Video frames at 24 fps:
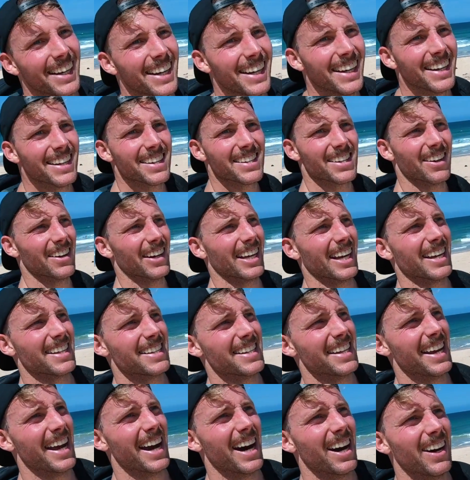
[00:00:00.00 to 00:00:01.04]
So I guess
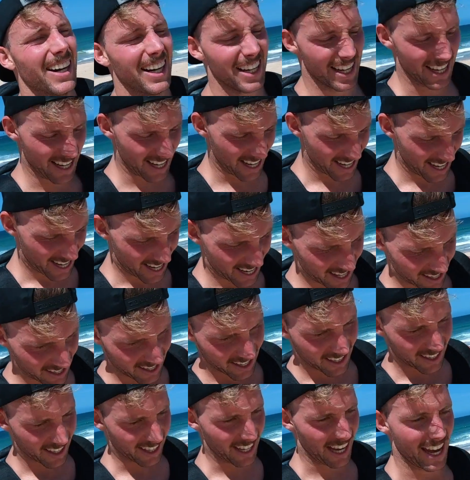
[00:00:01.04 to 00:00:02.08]
now, just
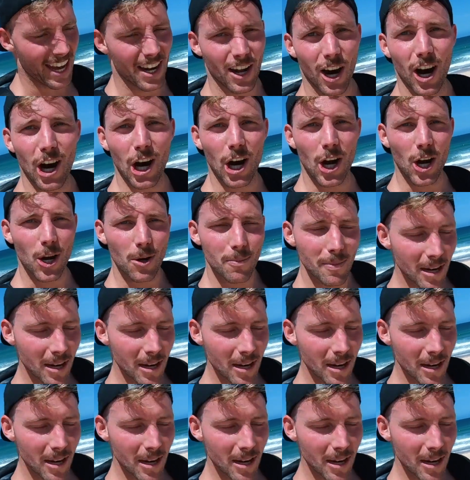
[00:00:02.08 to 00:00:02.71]
gonna head home.